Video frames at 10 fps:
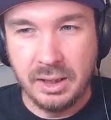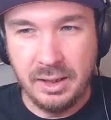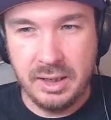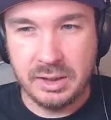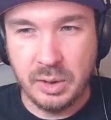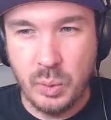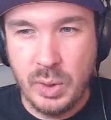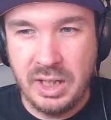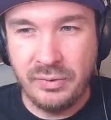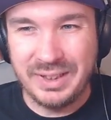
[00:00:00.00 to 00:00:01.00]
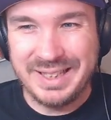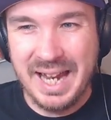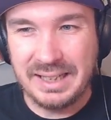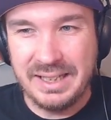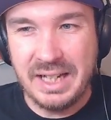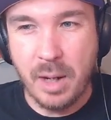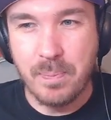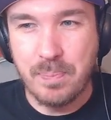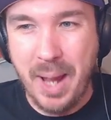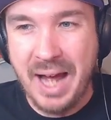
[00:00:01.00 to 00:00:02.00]
So if attacking a
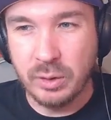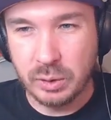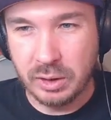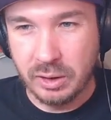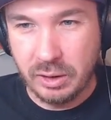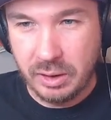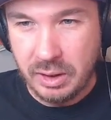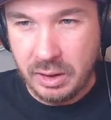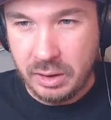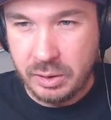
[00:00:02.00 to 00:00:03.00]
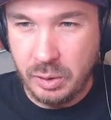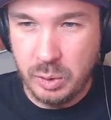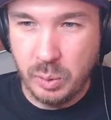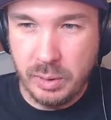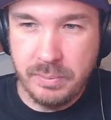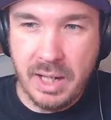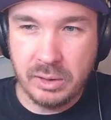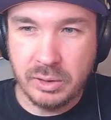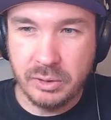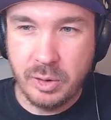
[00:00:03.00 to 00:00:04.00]
battle card, choose 1 battle
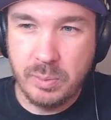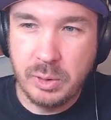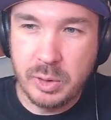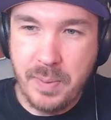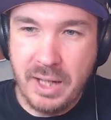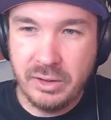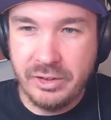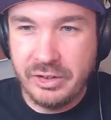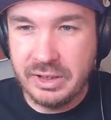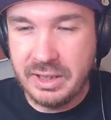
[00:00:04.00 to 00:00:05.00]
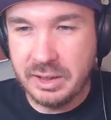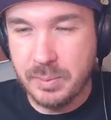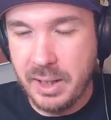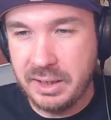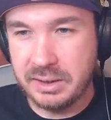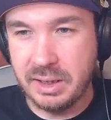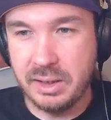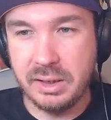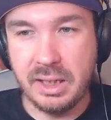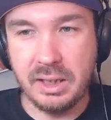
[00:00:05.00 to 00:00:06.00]
card in your opponent's battle area, and it gets minus
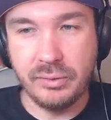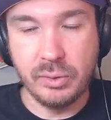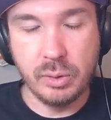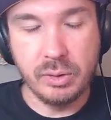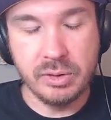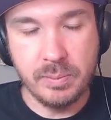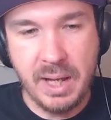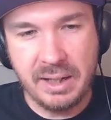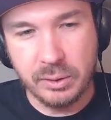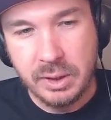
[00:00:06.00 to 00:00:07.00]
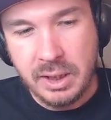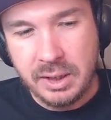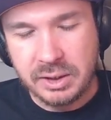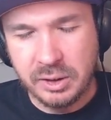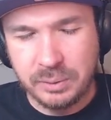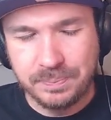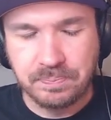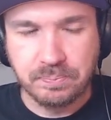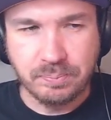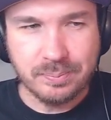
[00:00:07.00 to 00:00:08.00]
10k for the battle. So
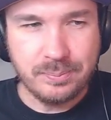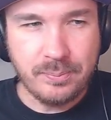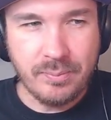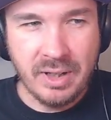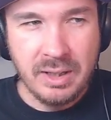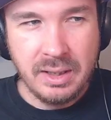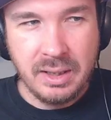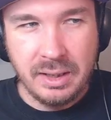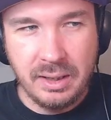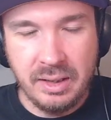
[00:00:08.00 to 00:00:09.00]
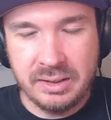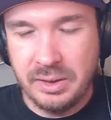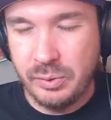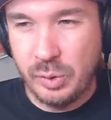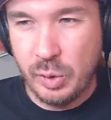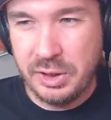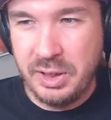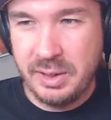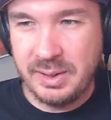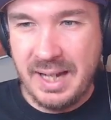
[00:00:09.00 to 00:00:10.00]
it's
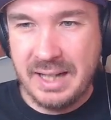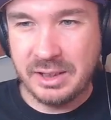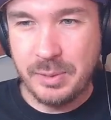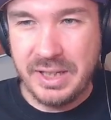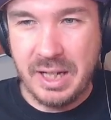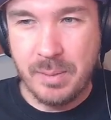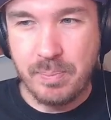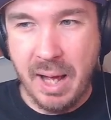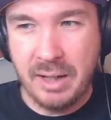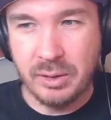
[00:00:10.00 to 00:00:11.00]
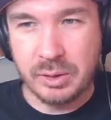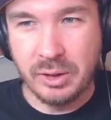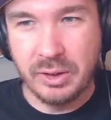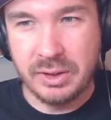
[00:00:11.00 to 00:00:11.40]
unfortunate that it has to be a battle card.